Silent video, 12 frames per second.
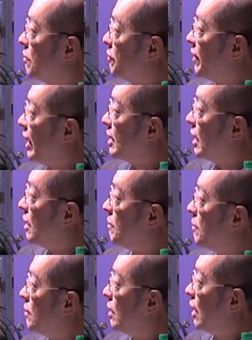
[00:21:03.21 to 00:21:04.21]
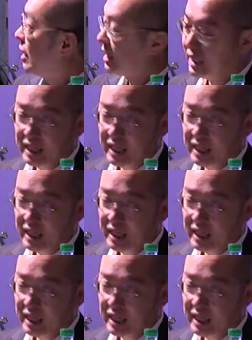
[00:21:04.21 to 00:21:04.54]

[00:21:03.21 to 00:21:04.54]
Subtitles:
Vietnam, and the